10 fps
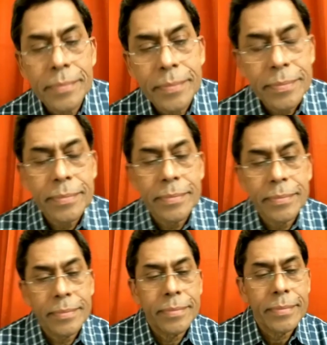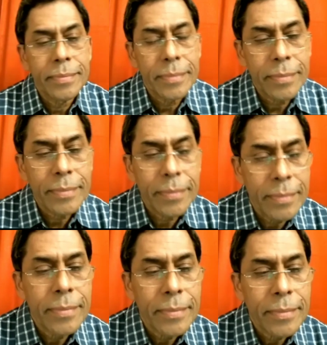
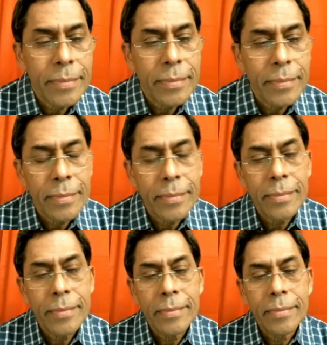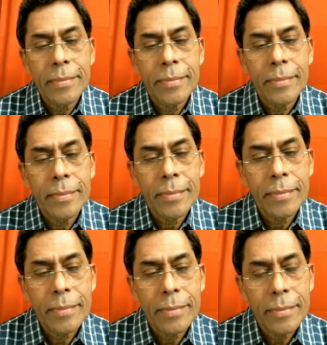
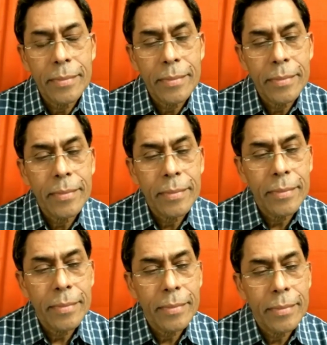[no speech]